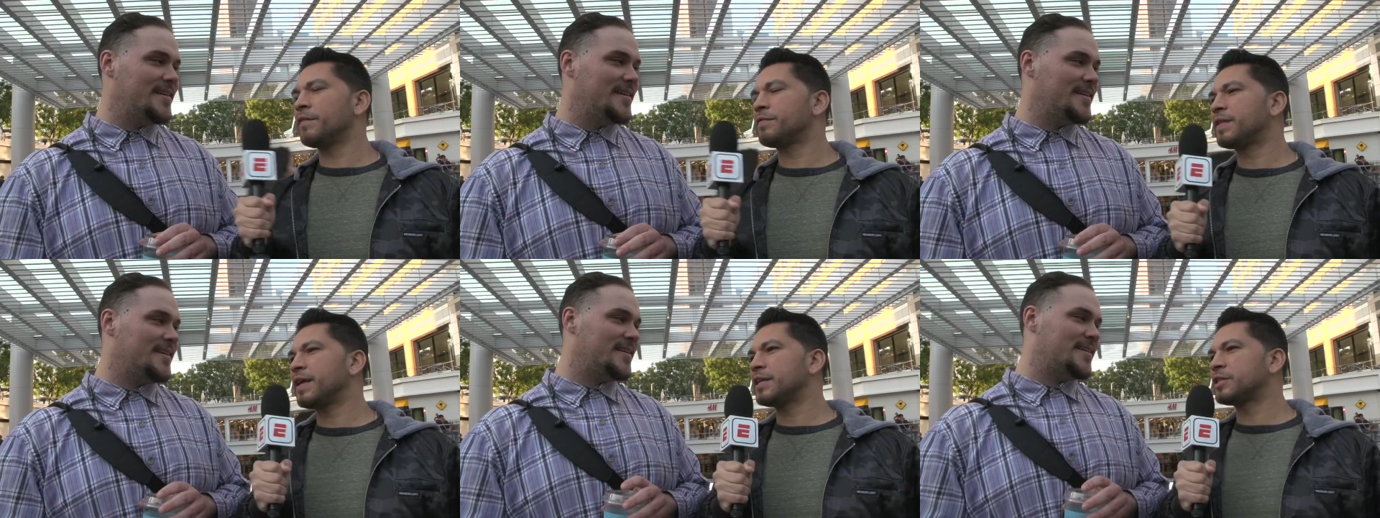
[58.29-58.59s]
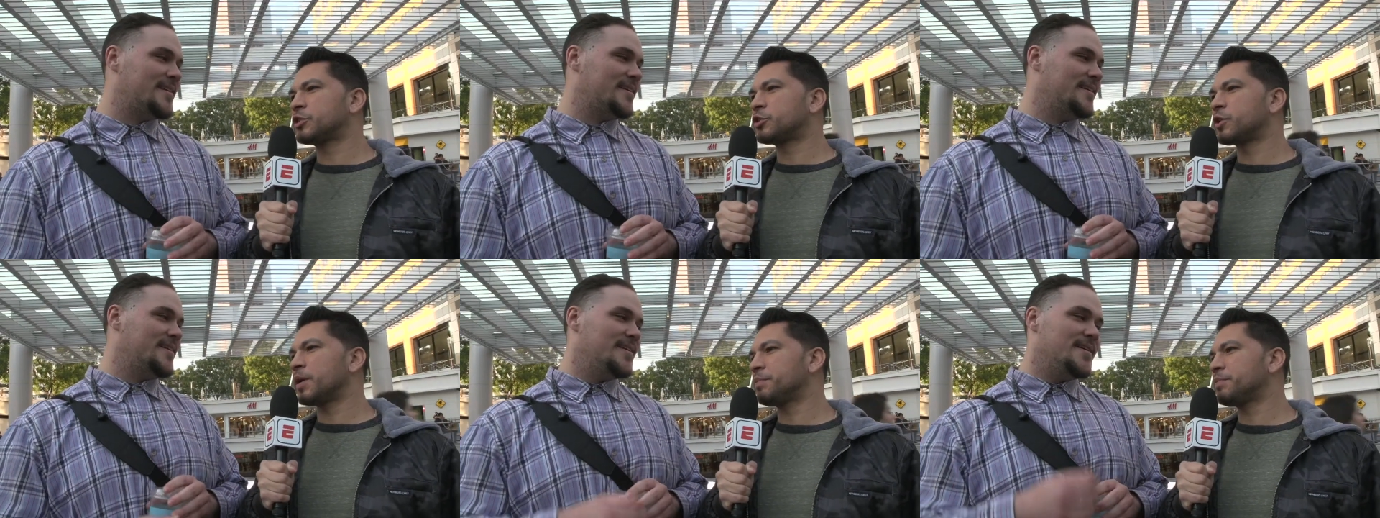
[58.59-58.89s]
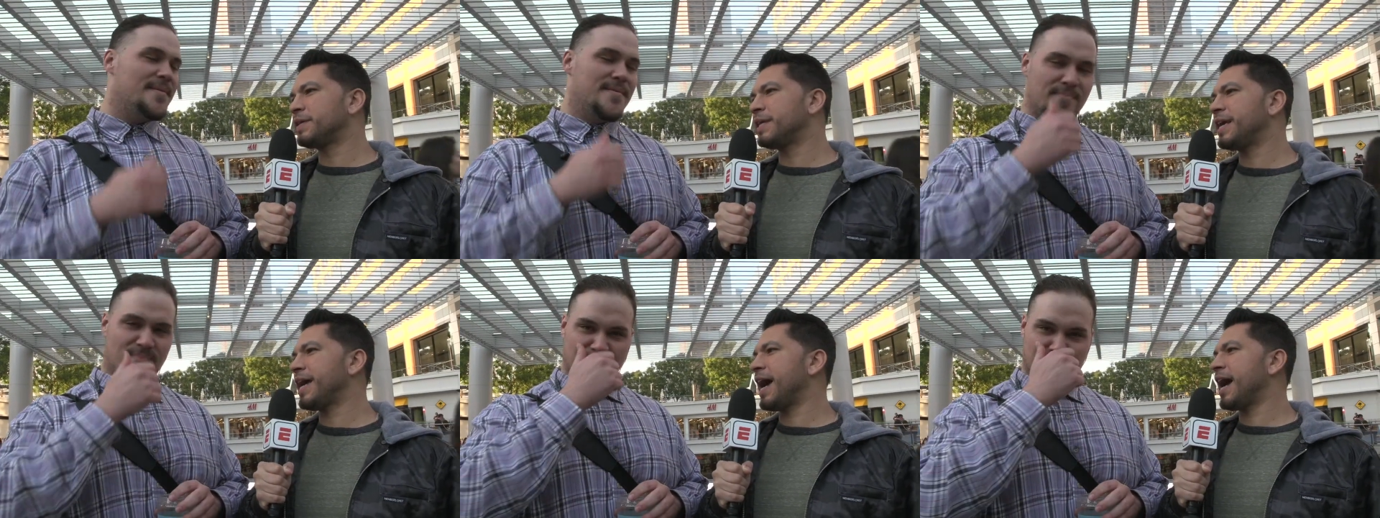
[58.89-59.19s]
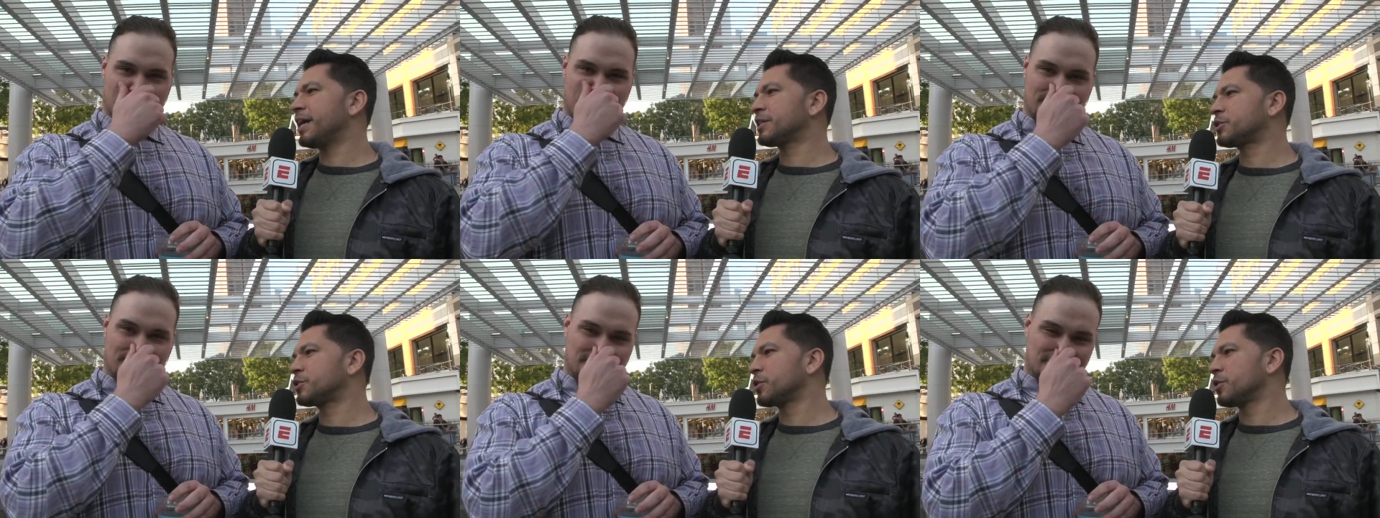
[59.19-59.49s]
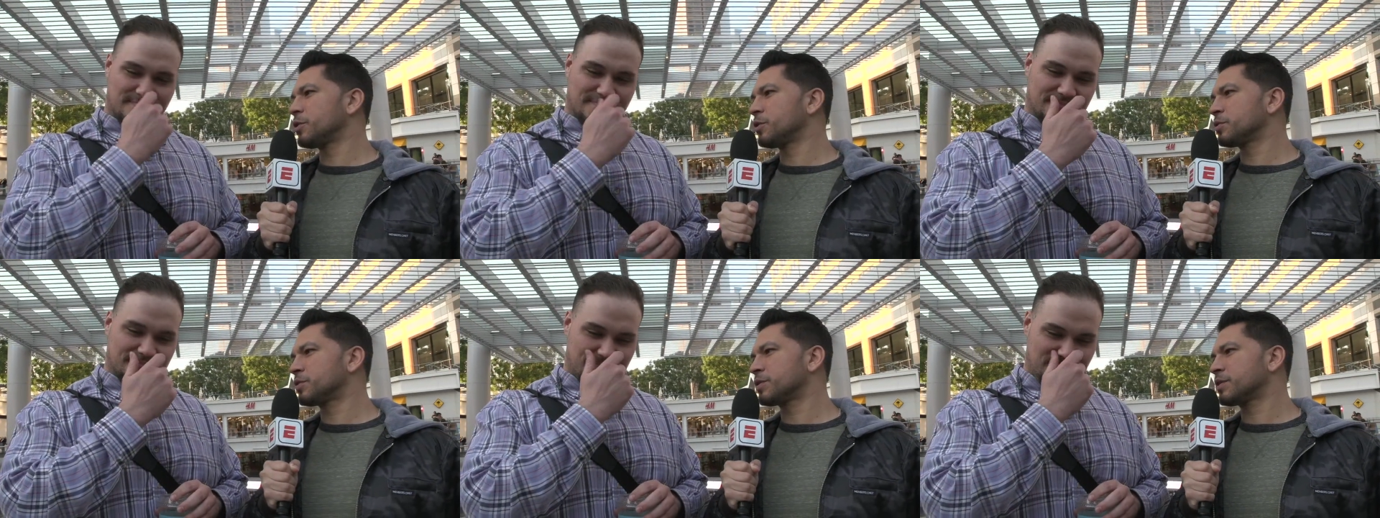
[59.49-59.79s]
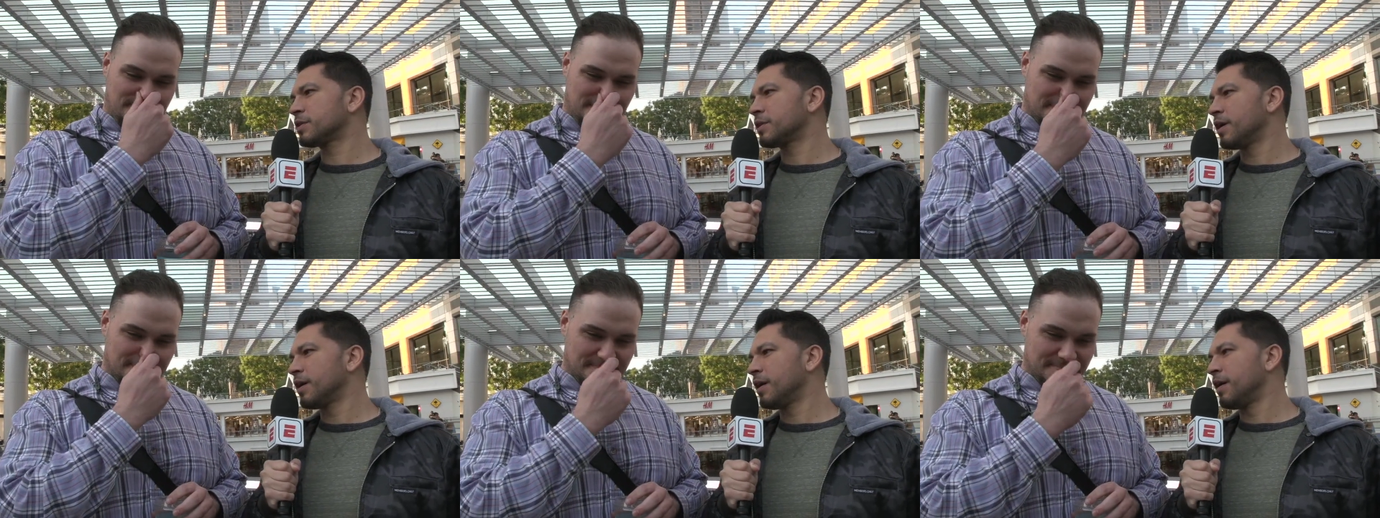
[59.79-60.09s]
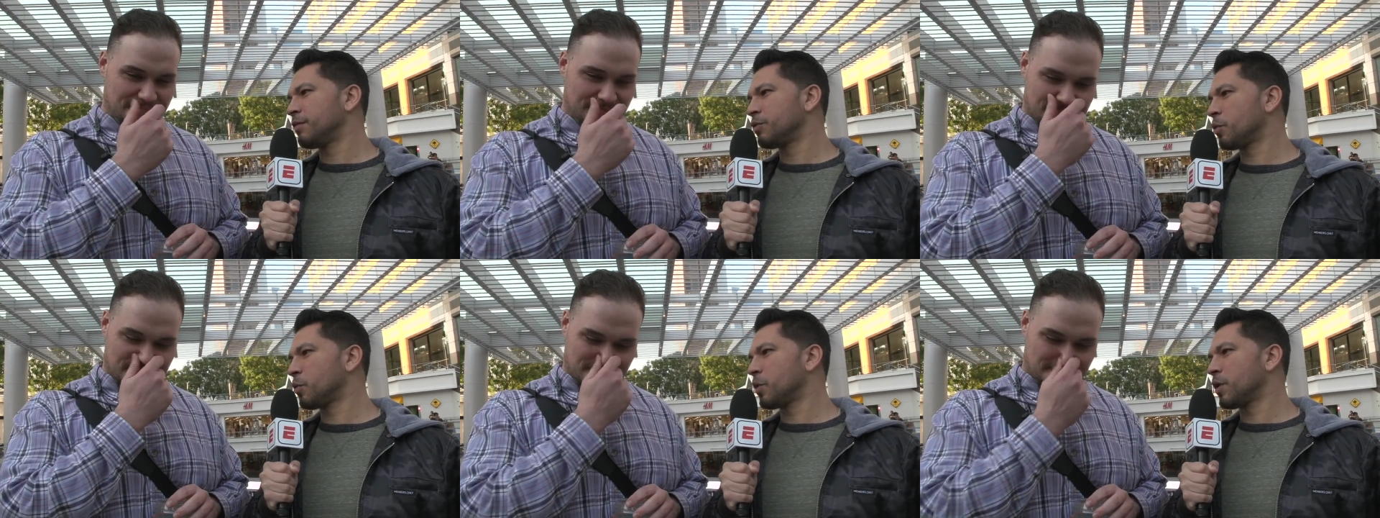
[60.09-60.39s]
Speaker 1: They stripped the Astros
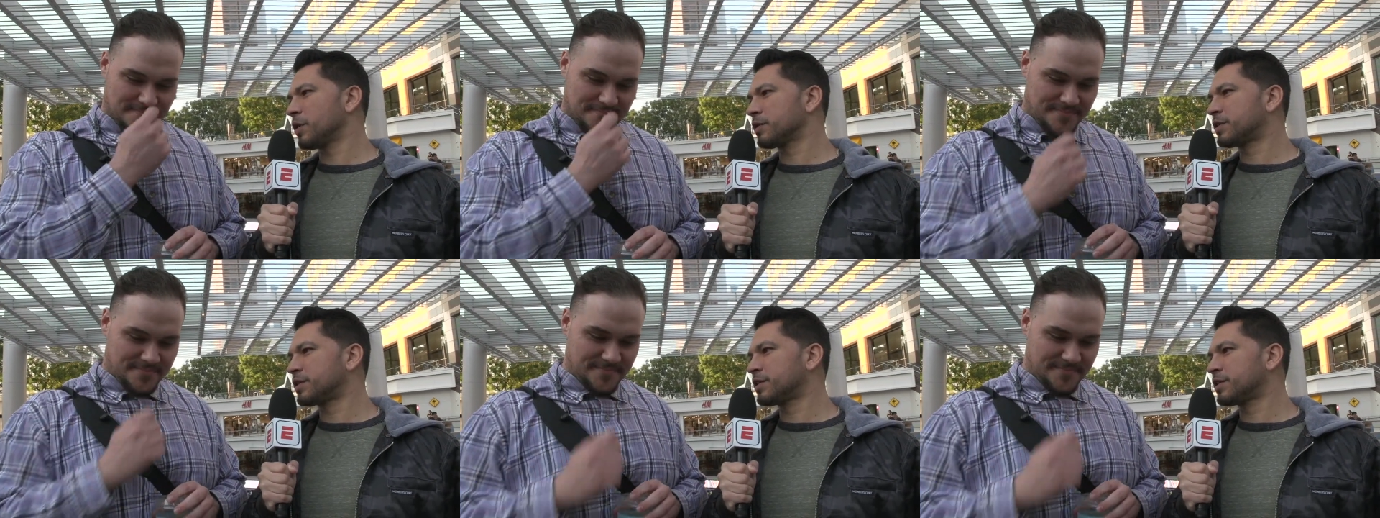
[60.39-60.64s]
of the World